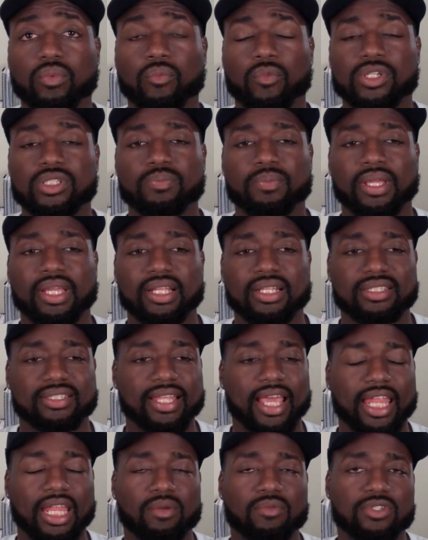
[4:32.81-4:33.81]
which means
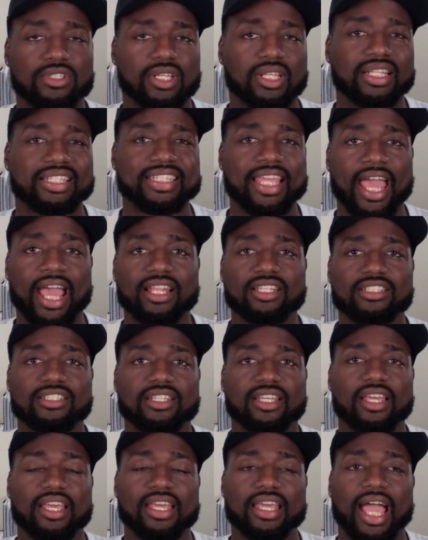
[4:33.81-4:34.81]
that it was still attached